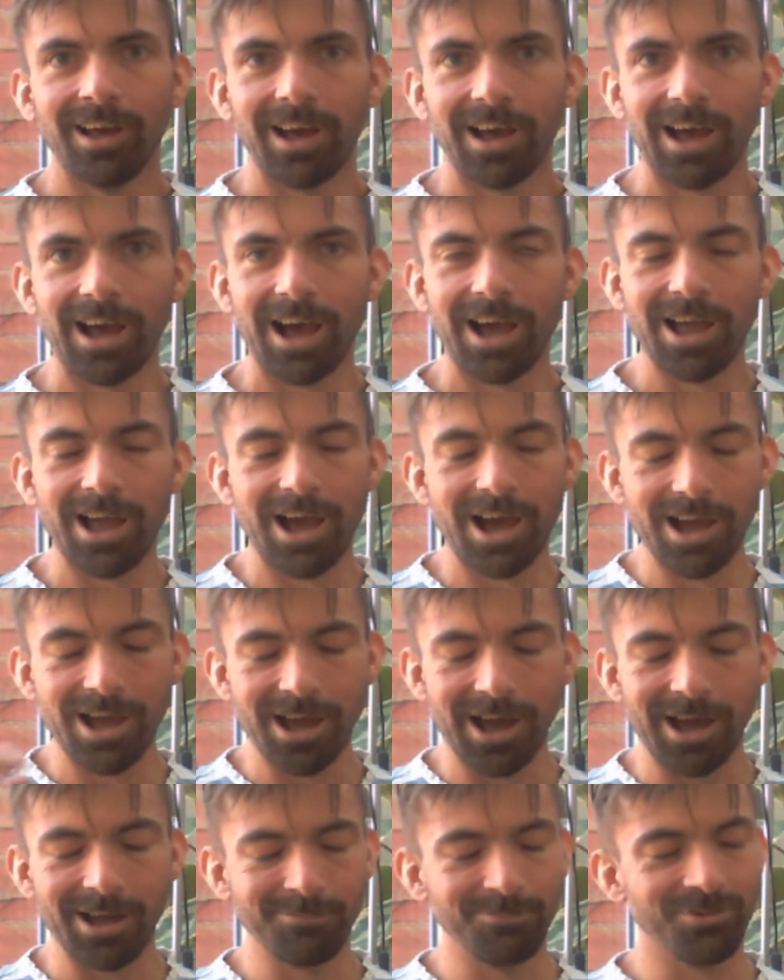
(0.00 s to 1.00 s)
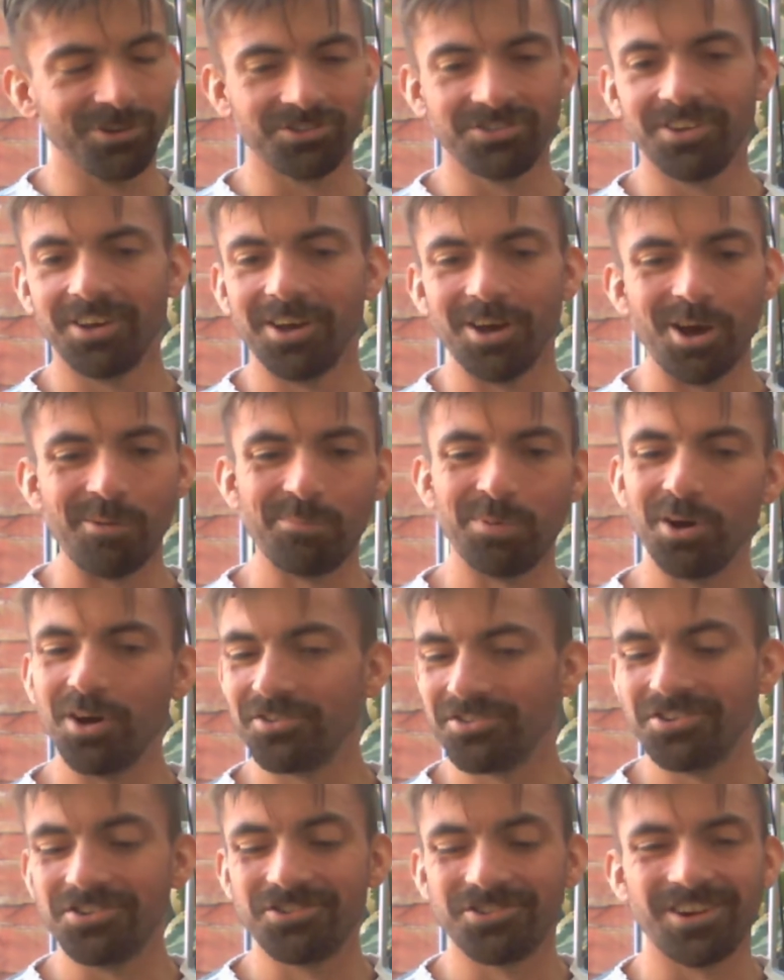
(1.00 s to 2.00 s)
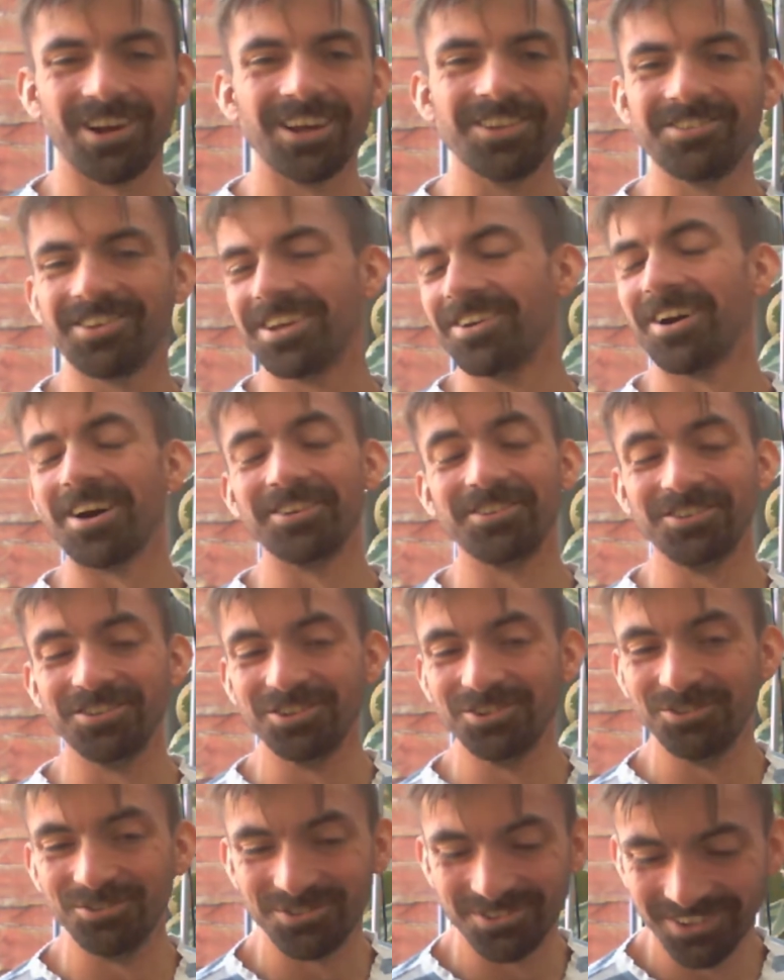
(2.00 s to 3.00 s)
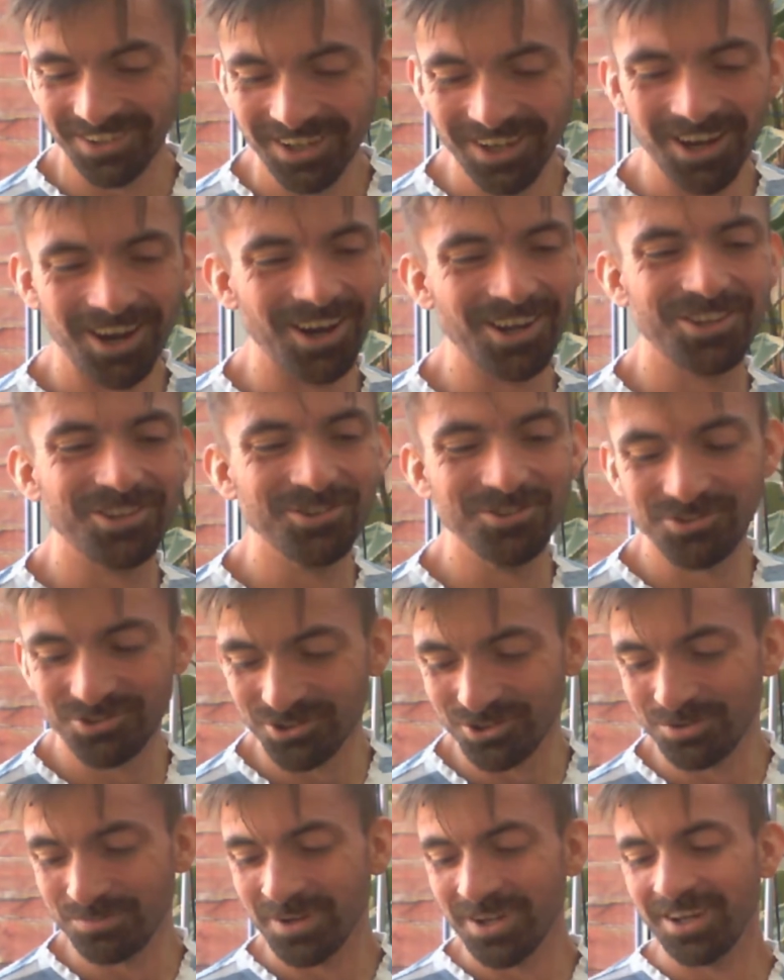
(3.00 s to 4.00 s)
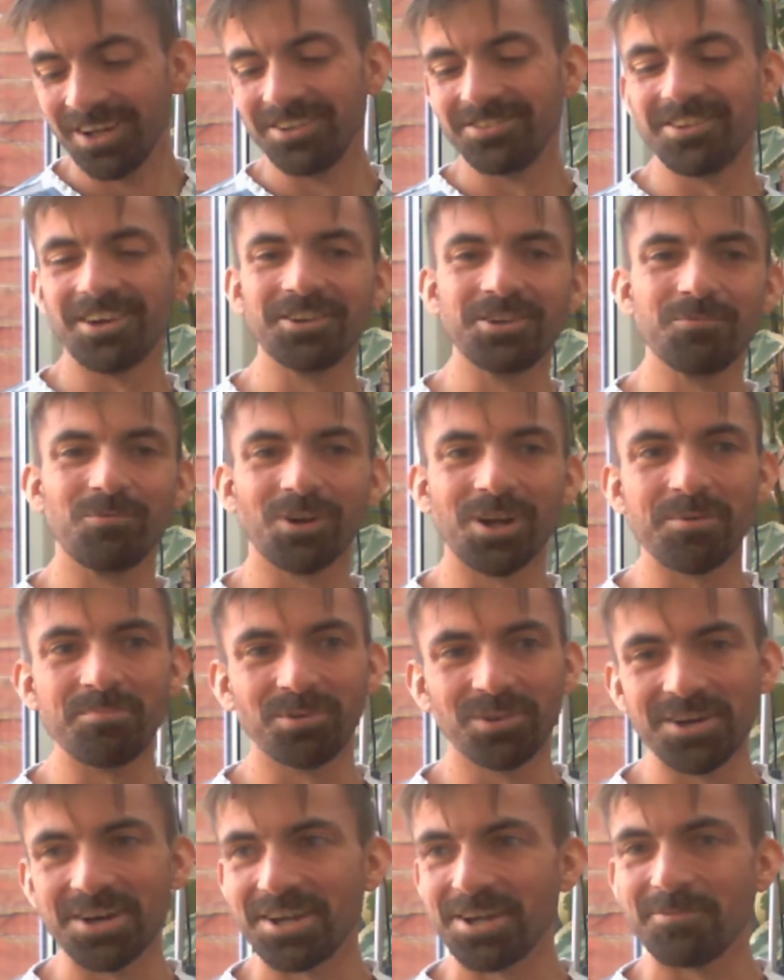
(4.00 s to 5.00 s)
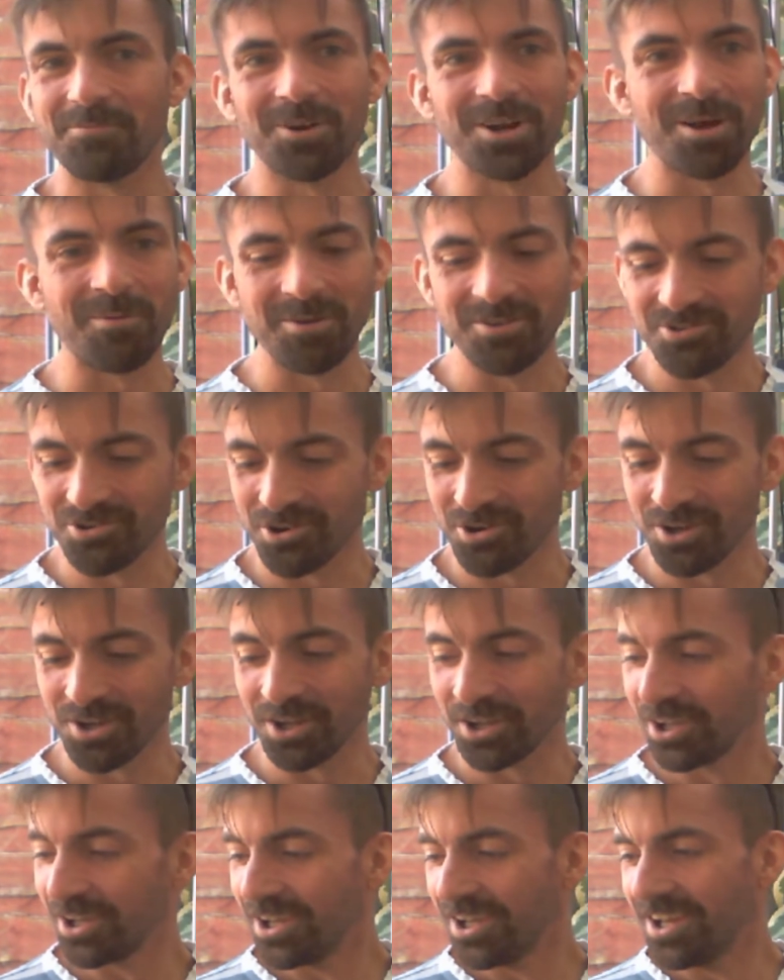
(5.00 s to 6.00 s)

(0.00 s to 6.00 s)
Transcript: I'm just a person trying to get out news on YouTube, telling you what I'm playing and what I'm enjoying.